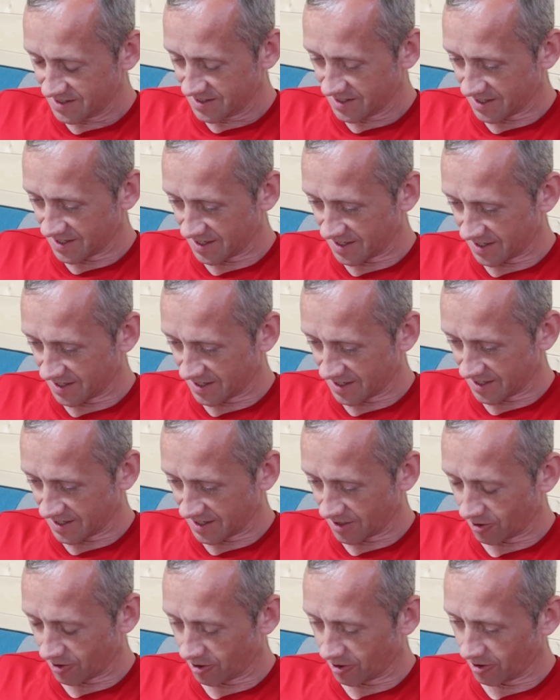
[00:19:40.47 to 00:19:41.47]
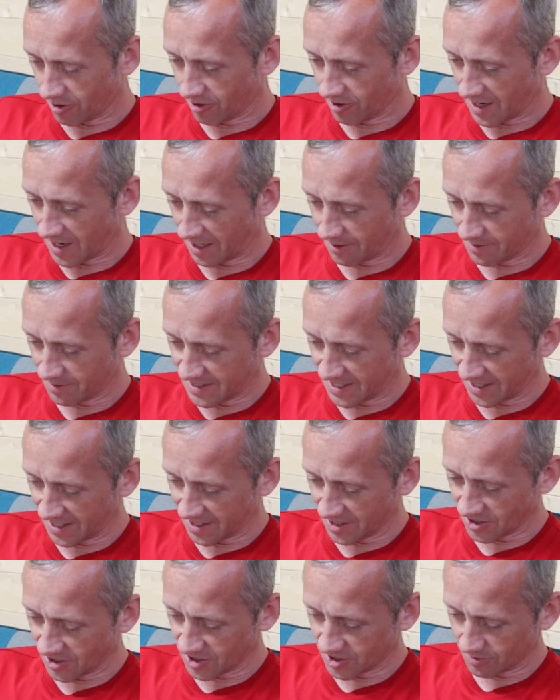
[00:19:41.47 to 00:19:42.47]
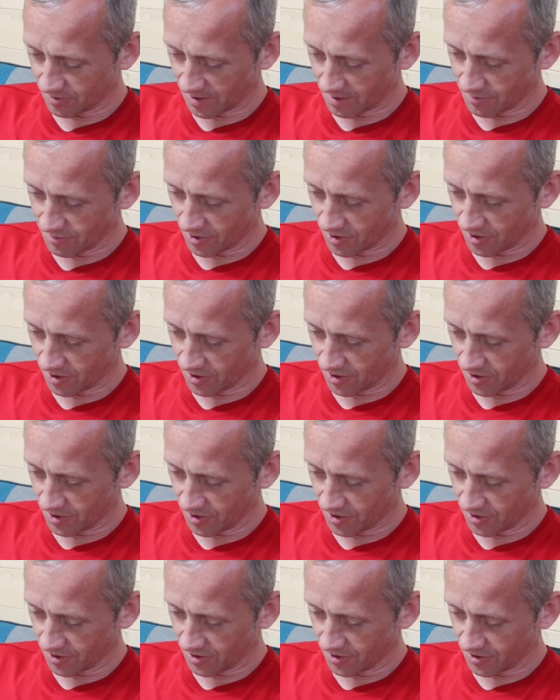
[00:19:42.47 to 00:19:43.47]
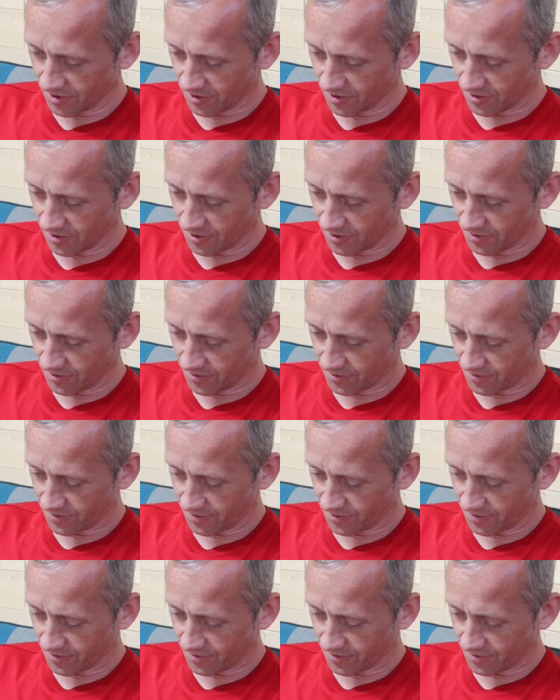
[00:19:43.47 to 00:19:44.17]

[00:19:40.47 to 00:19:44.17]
Uh, oh, Aquatella used the wee move.